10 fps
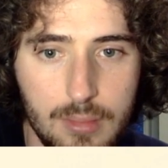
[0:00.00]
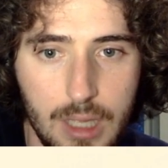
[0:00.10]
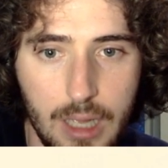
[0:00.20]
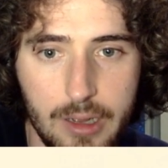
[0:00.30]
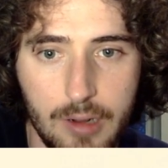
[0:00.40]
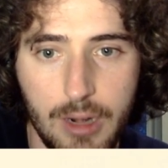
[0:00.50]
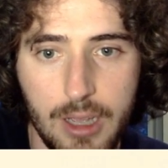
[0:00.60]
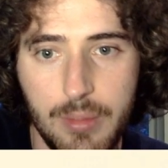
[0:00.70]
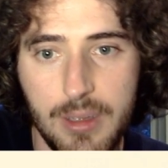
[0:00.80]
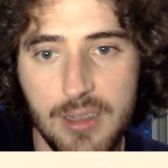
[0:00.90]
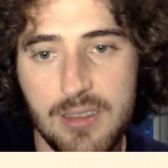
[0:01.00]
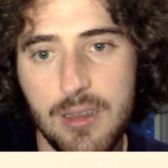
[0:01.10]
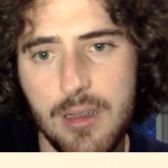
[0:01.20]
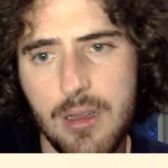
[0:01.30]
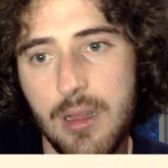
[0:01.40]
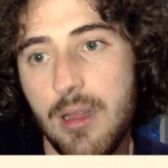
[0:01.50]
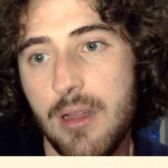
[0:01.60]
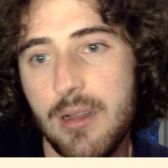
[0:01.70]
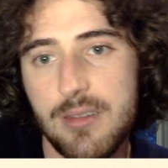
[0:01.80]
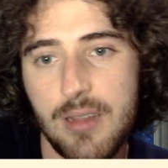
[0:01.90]
yeah, you're winning a piece.
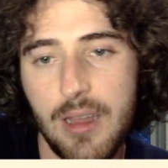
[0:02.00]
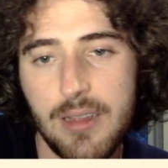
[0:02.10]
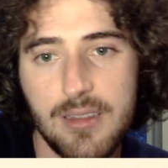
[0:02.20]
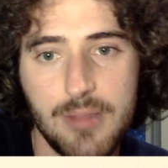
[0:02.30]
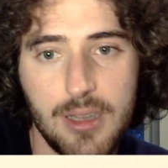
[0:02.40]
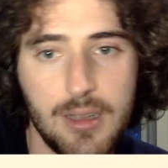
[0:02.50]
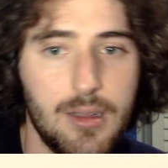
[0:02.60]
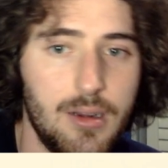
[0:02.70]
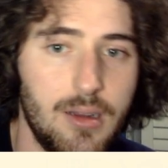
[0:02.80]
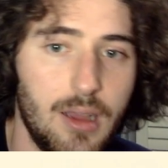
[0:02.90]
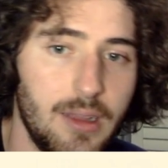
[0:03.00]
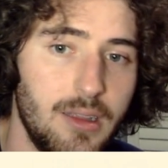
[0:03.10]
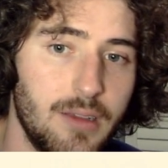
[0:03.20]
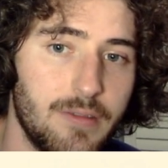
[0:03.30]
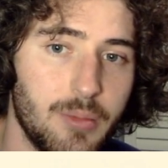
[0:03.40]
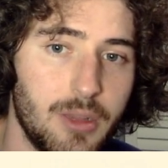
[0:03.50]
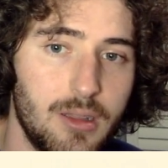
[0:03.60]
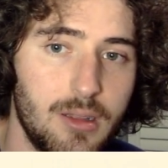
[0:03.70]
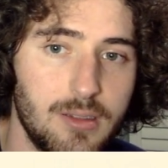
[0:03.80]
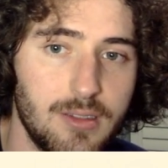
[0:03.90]
So that seems like a good idea for me.
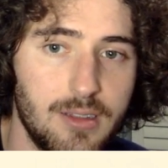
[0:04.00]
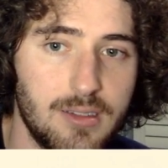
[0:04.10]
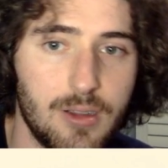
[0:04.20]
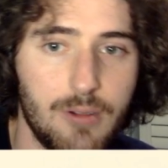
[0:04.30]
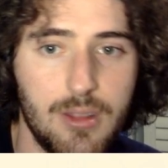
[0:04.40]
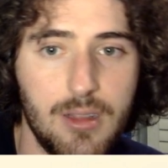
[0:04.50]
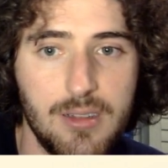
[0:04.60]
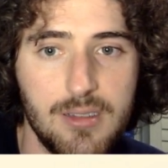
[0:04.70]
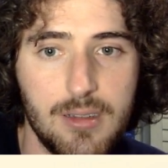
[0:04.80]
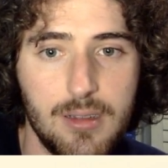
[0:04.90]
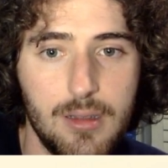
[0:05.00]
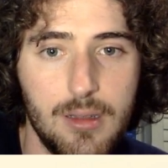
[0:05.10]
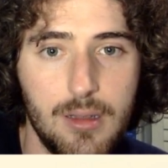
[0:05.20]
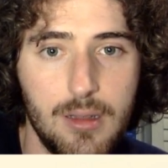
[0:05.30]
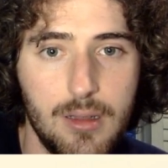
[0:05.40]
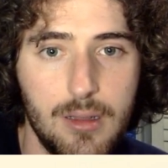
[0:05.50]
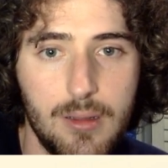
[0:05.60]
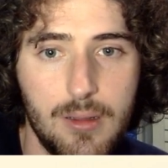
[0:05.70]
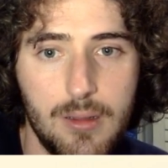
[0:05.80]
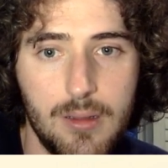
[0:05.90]
So let's start with this.
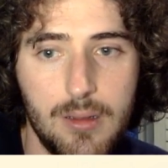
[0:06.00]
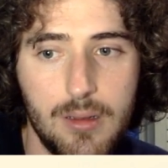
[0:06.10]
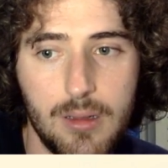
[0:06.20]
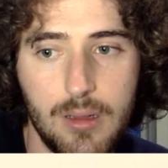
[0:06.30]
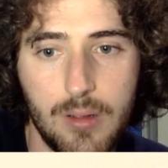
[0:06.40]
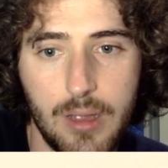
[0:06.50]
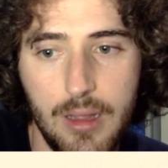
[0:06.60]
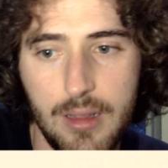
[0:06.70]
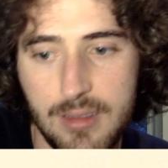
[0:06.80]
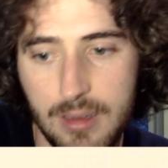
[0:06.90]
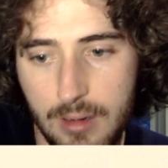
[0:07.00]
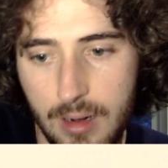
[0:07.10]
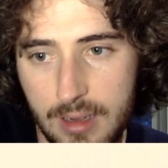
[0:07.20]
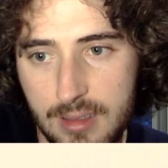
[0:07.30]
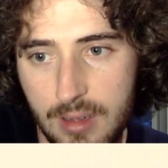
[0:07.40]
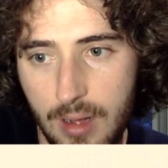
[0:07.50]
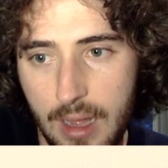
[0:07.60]
Okay, that's incorrect. So